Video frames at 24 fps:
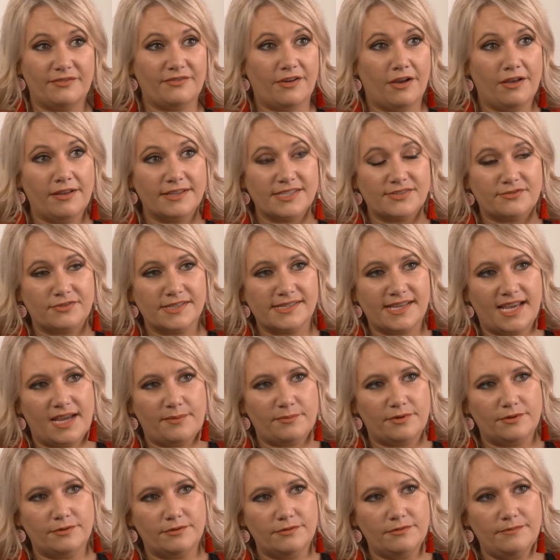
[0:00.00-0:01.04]
violence, for
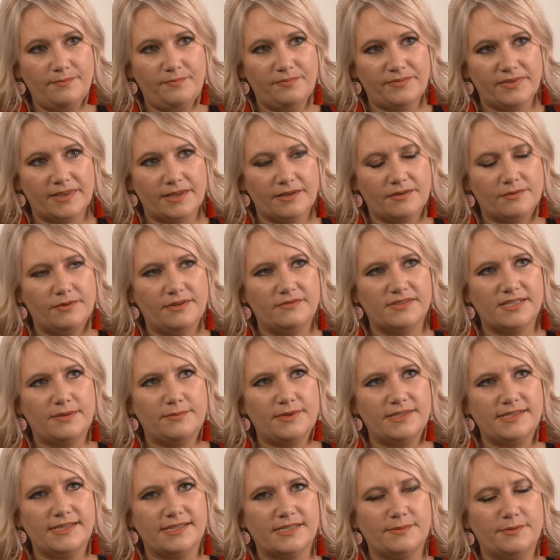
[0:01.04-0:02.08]
example, if
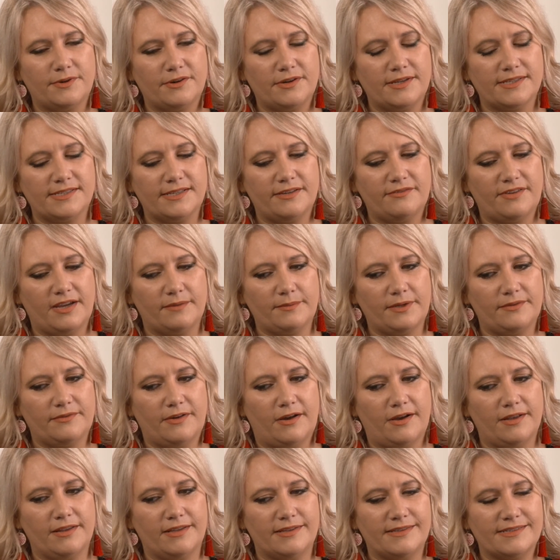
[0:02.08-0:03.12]
someone's experiencing family
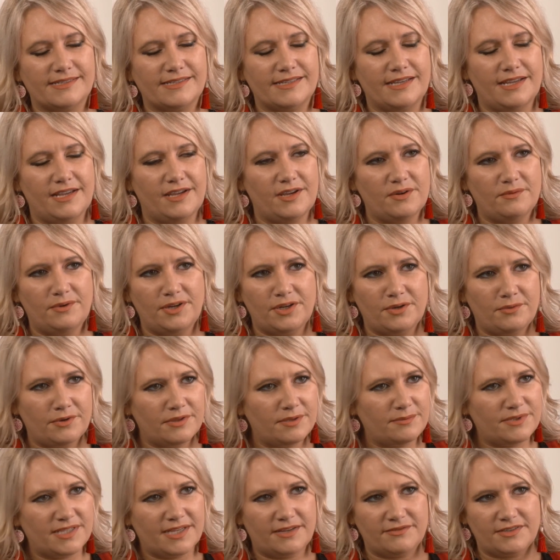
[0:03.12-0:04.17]
violence, we don't want
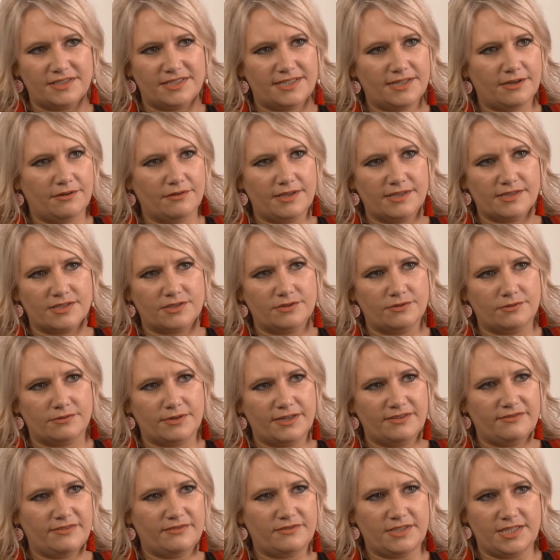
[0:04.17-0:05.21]
them to have to tell their
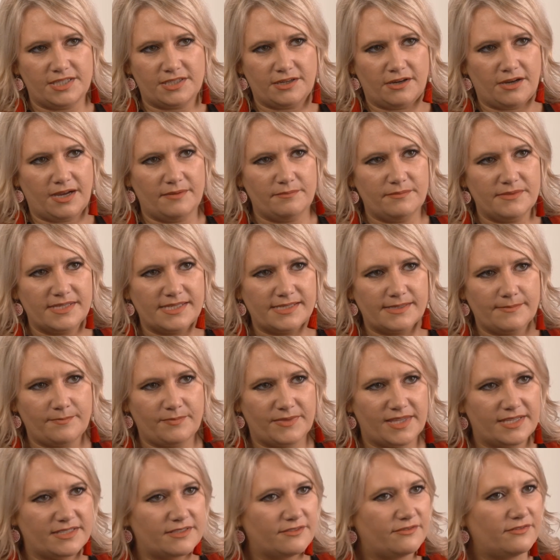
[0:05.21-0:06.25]
story 50 times
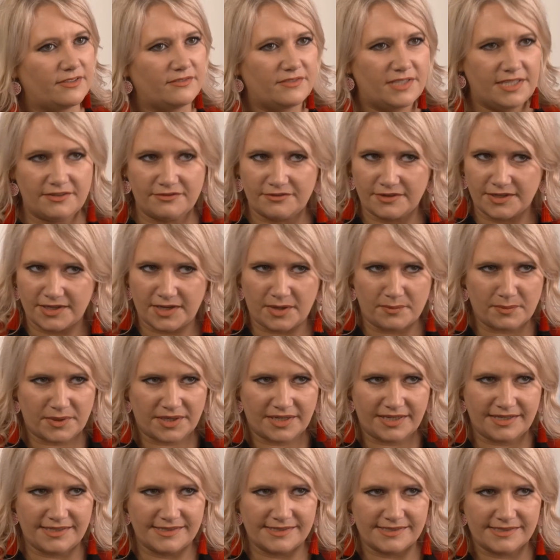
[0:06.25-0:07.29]
to 50 different
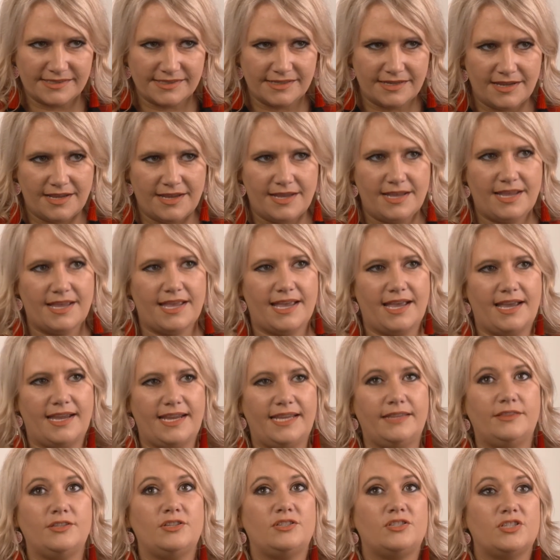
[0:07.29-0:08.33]
companies,
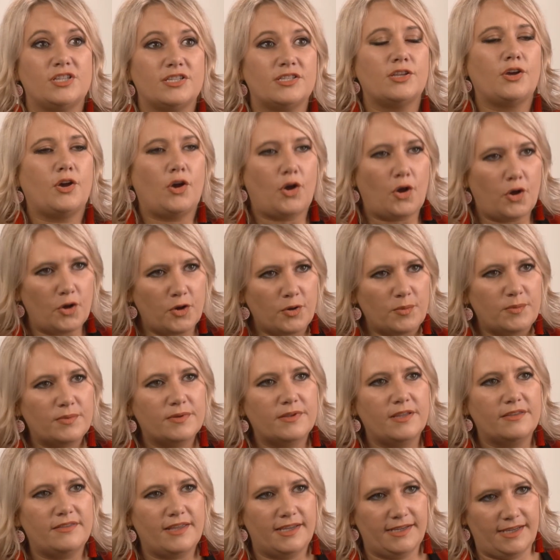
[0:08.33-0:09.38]
in just the hope
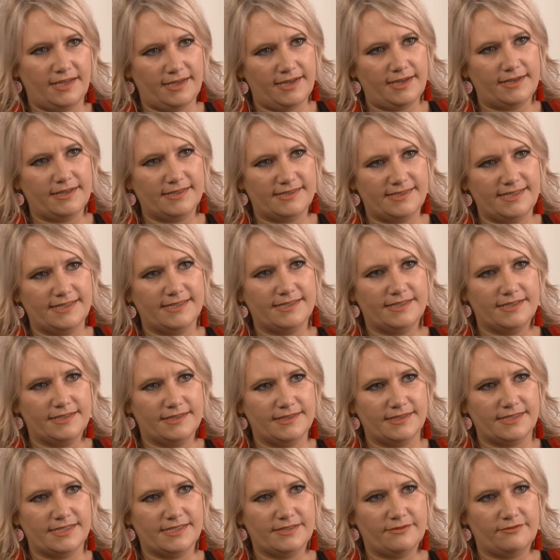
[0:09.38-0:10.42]
that they can get
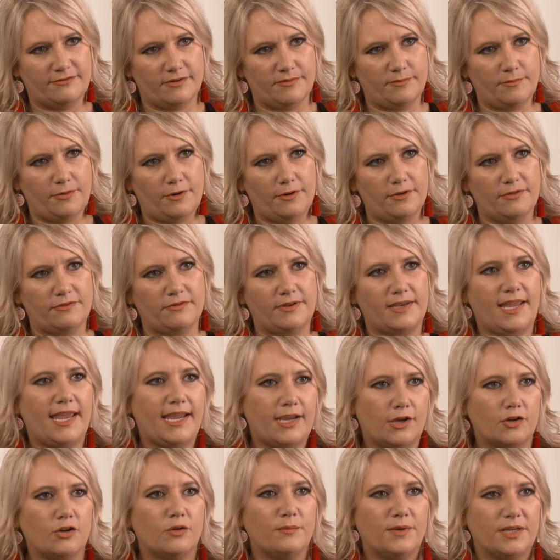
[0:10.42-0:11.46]
assistance from both an
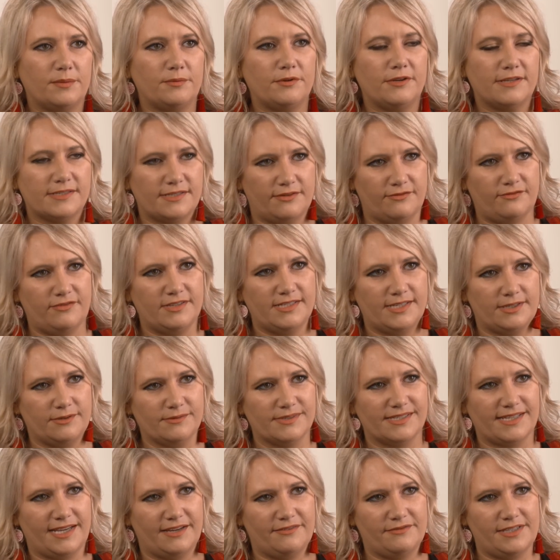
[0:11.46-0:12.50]
economic abuse and physical
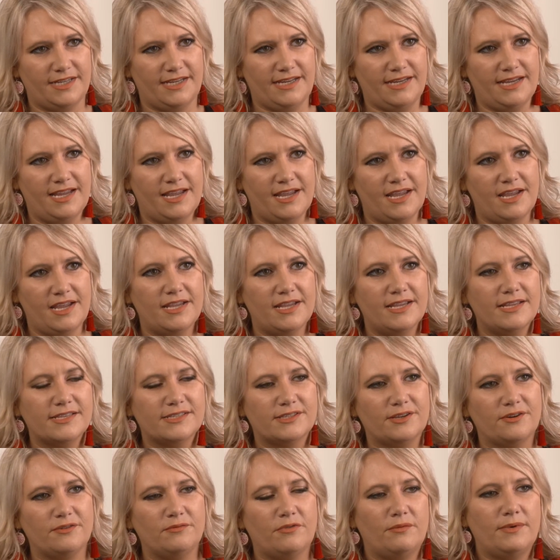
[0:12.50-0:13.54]
safety.
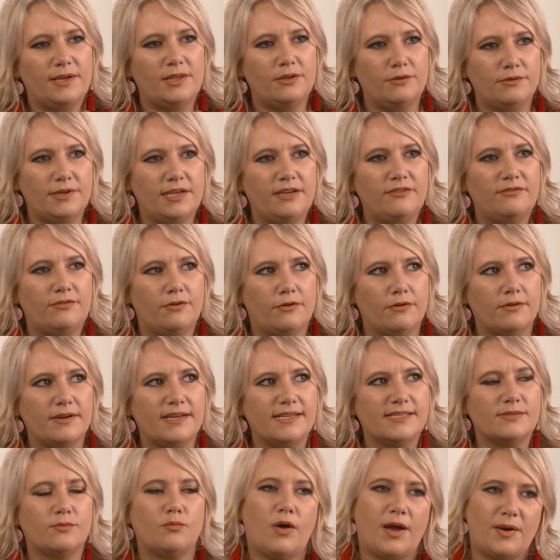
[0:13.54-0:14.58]
So what we're looking for
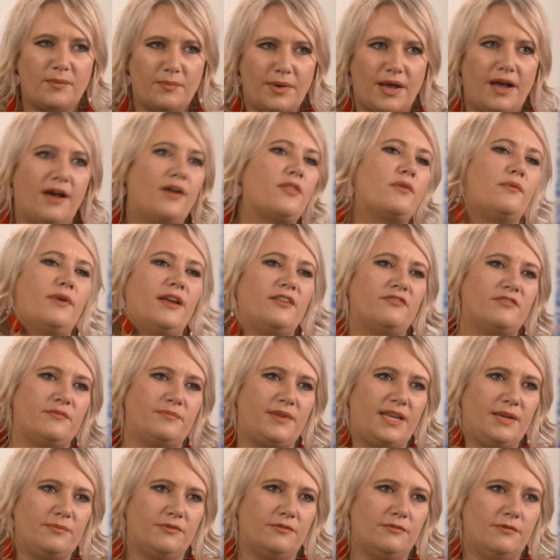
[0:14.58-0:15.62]
is one pathway for
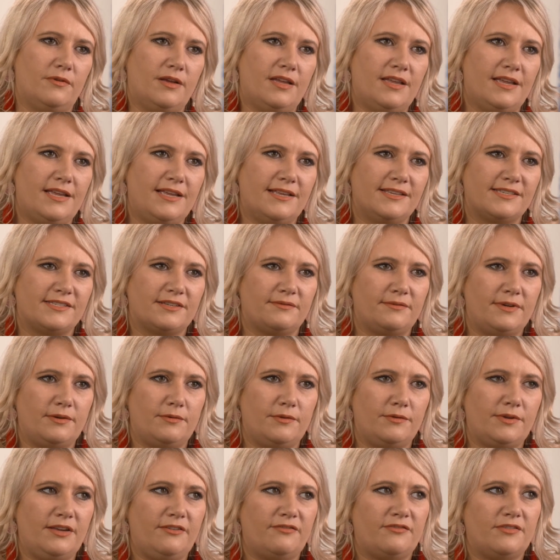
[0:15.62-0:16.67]
people. So we're
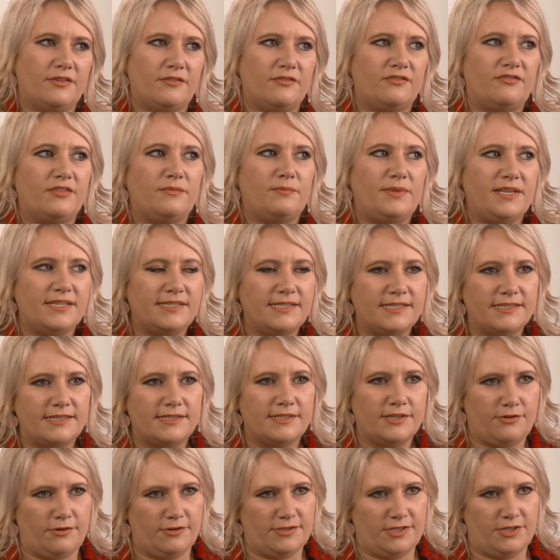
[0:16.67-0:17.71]
looking for businesses
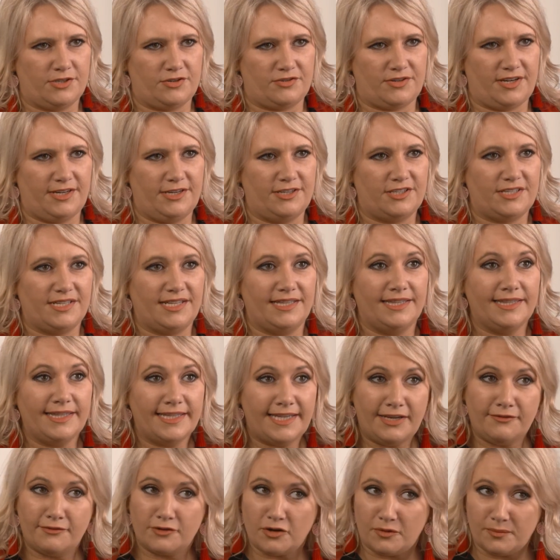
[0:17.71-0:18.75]
across Australia to
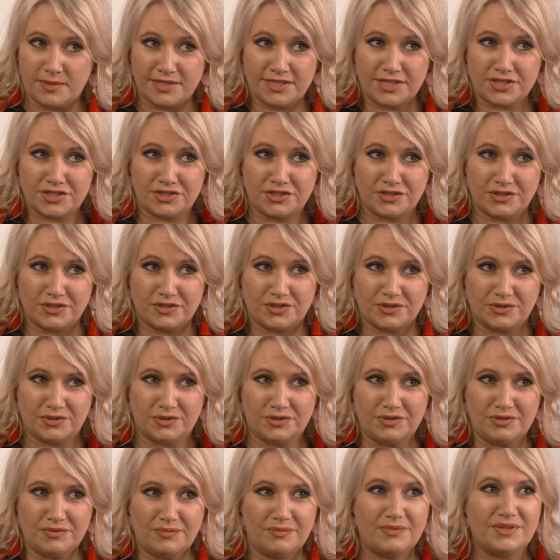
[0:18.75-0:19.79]
leave competition at the
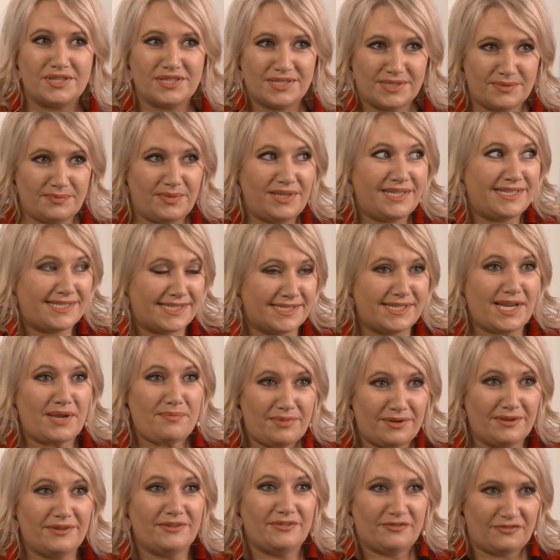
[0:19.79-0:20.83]
door, which is a big step
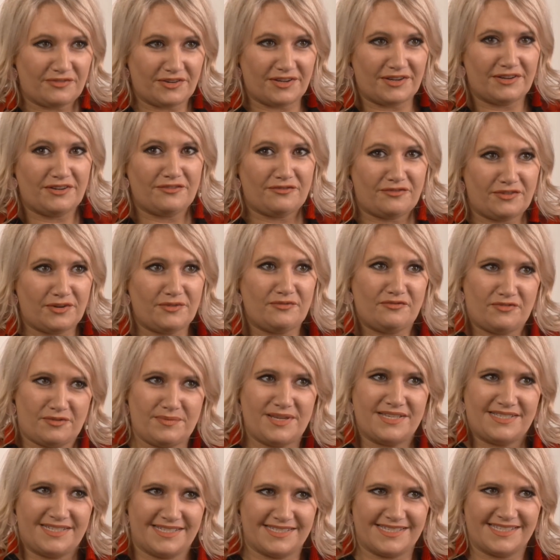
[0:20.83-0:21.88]
for
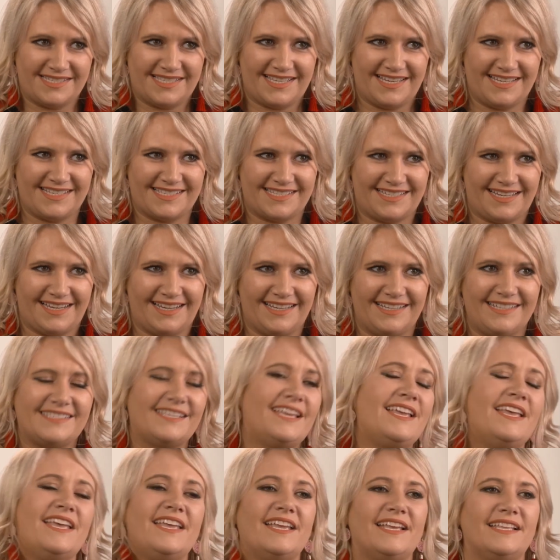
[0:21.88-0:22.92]
businesses these days,
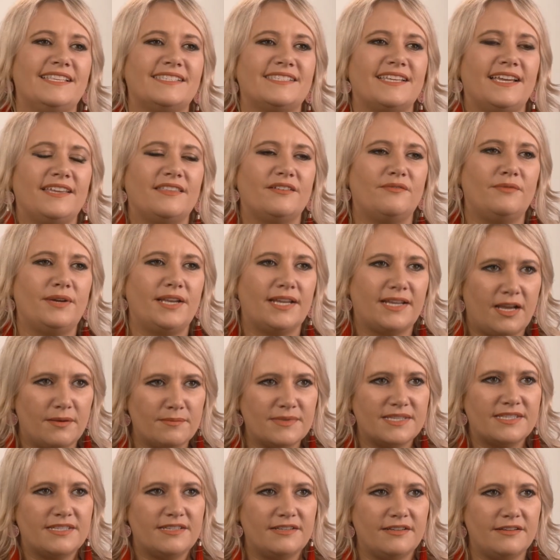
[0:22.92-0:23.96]
and say that when it
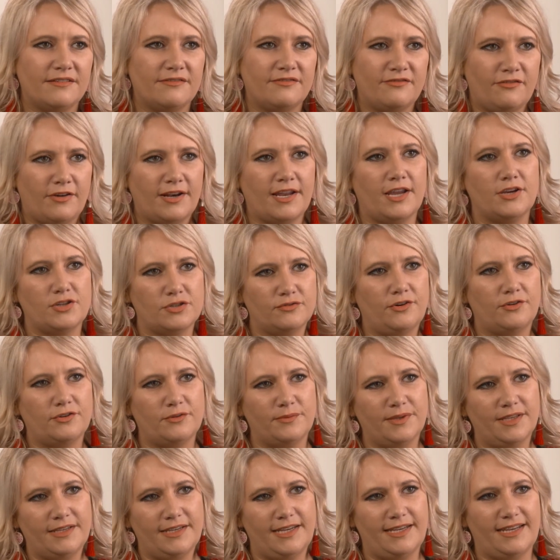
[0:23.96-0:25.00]
comes to financial
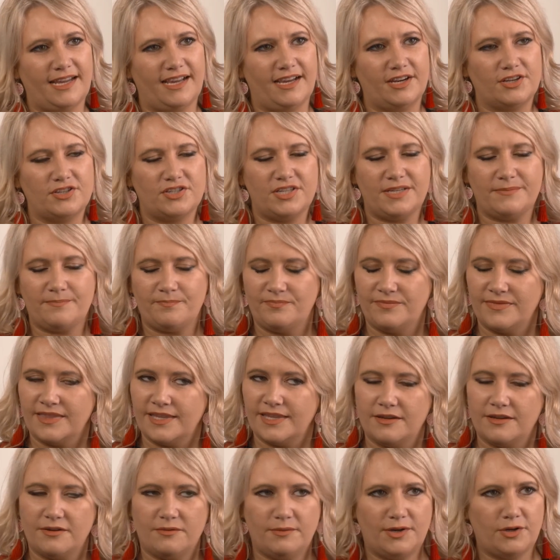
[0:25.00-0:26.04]
vulnerability and hardship,
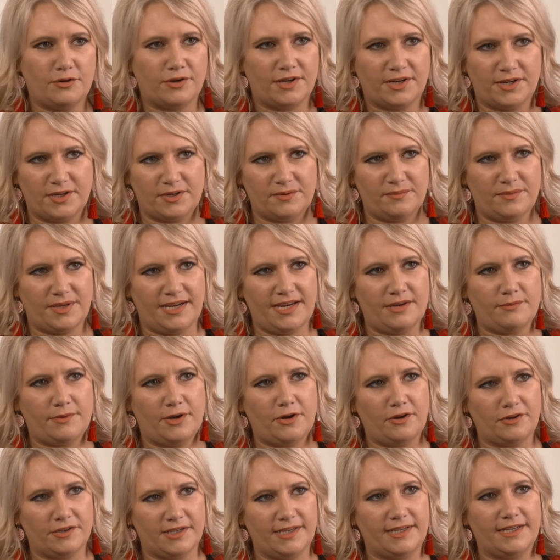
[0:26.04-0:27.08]
we're not going to compete, we're
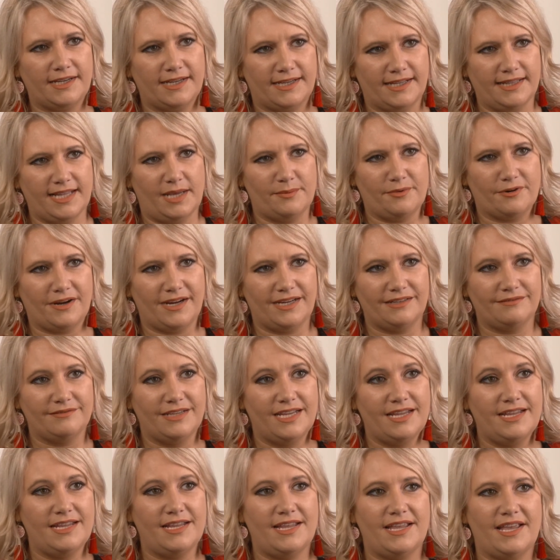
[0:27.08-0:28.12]
only going to collaborate.
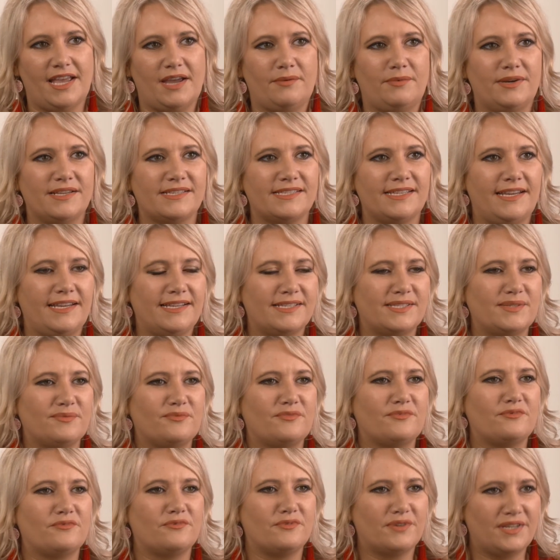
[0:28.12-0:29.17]
And we're seeing
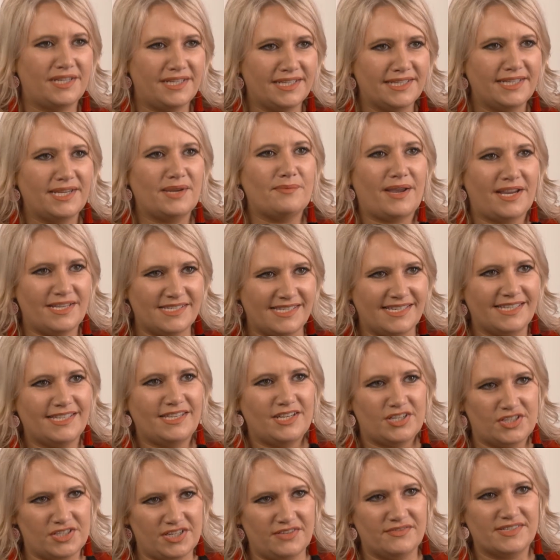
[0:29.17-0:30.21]
some really amazing
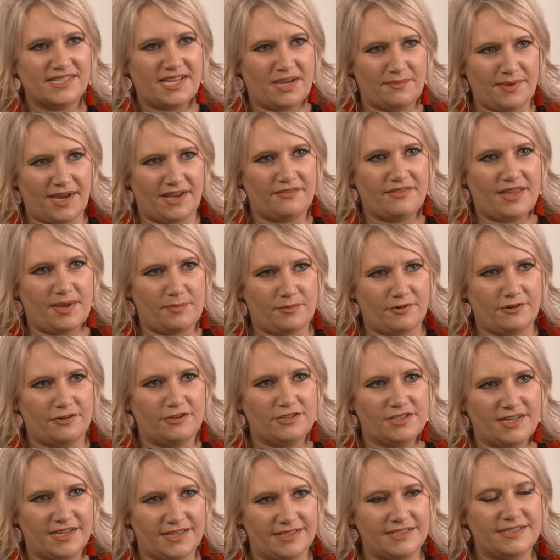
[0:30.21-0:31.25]
initiatives come out of that
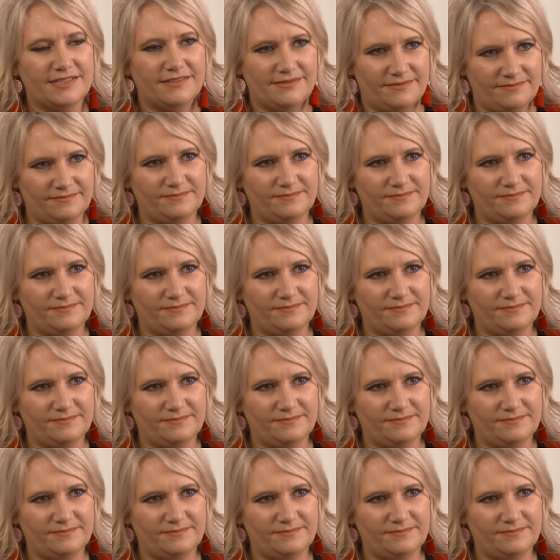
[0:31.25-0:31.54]
project.